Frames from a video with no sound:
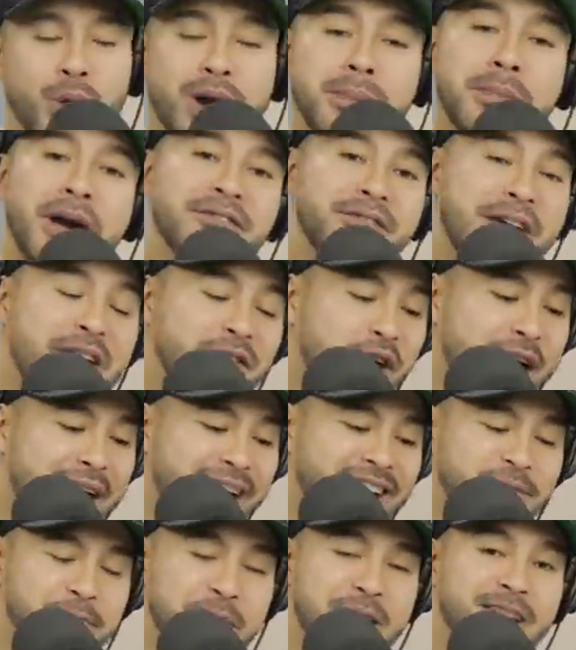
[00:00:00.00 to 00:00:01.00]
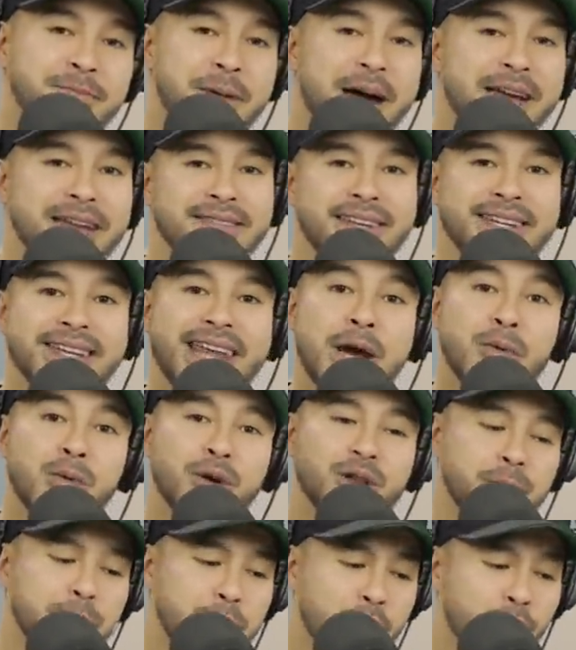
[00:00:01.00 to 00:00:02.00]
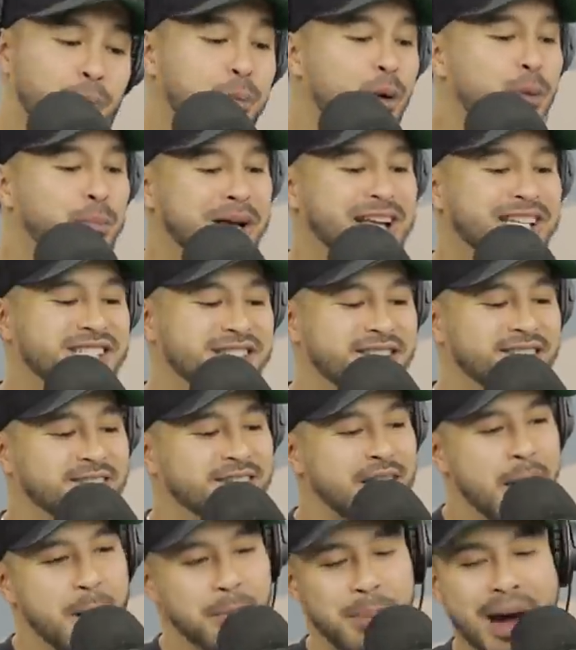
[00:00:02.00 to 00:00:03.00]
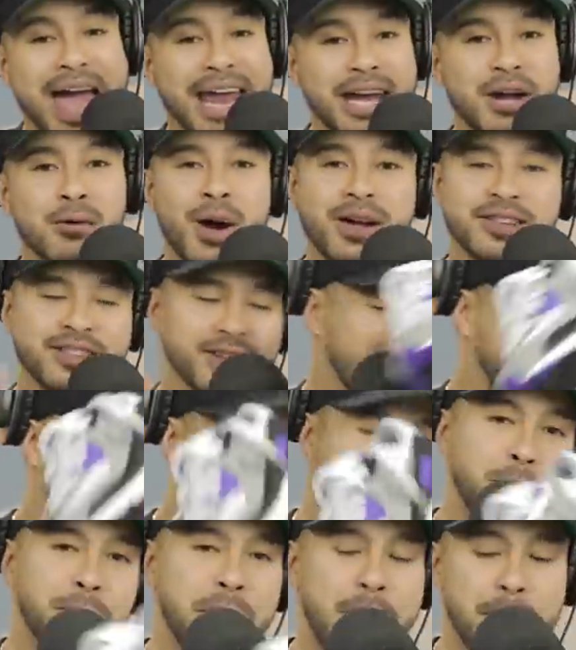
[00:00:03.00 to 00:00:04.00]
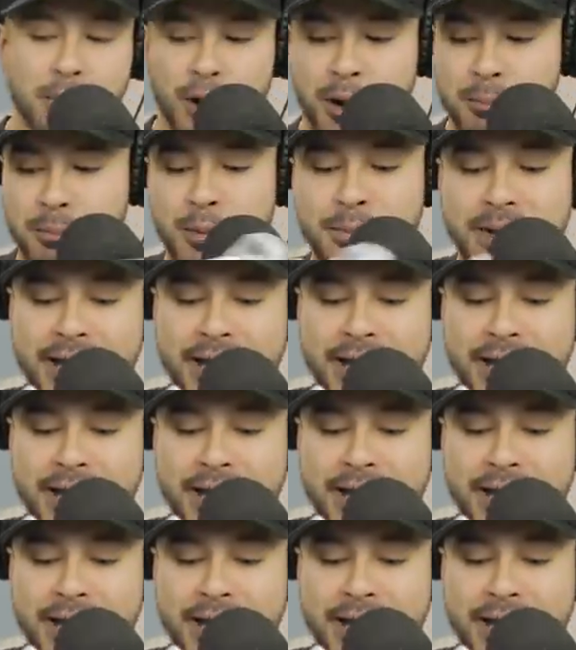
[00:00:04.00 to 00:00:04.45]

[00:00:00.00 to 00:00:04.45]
One of my favorite SBs back in the day were the purple pigeons. But anyways, enough about purple,